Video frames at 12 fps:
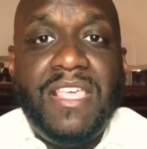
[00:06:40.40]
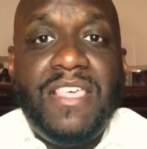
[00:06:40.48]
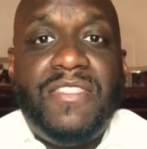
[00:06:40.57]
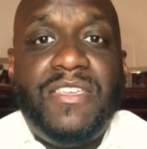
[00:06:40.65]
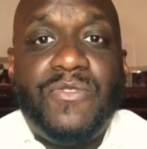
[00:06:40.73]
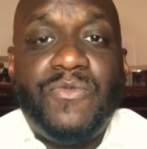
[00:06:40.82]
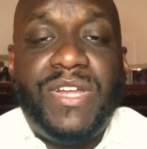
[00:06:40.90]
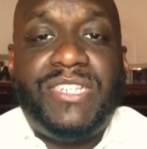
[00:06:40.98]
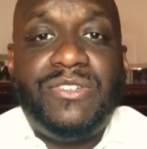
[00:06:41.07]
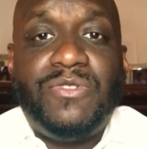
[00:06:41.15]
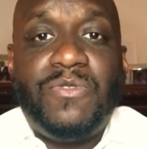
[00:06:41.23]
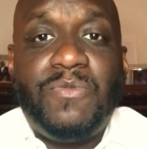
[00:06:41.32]
The
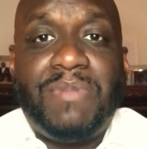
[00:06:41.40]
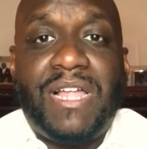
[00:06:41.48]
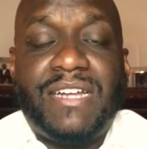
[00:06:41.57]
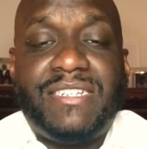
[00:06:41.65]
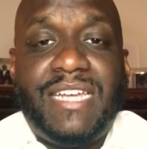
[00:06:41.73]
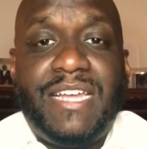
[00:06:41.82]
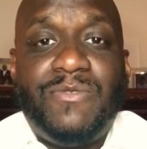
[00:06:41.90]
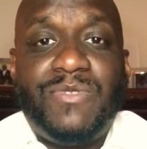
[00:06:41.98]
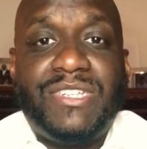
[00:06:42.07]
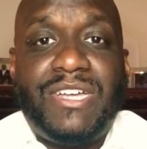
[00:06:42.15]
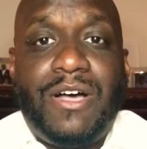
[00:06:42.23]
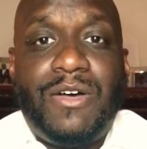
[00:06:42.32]
original blockchain
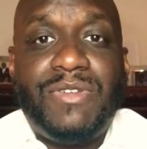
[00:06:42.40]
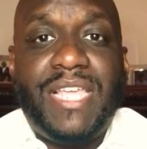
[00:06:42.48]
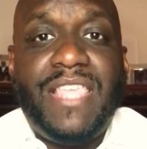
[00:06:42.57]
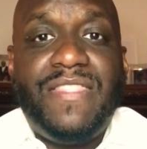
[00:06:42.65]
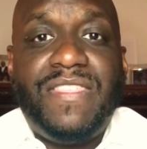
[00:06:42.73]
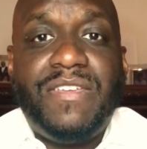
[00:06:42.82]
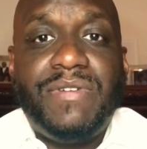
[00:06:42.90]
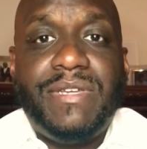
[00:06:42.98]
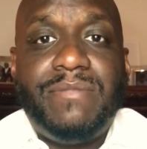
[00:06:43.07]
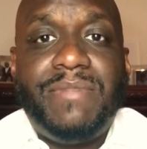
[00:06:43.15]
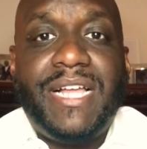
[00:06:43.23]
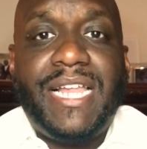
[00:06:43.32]
was called
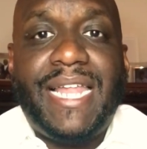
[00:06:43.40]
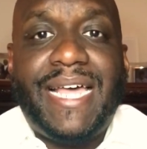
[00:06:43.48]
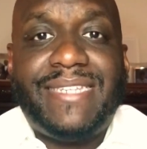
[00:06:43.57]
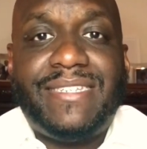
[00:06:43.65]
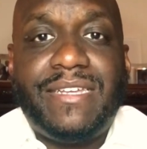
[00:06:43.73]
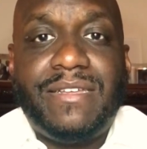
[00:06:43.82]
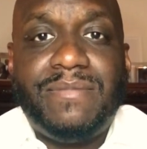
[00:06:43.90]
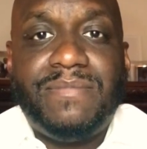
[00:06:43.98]
Ethereum Classic.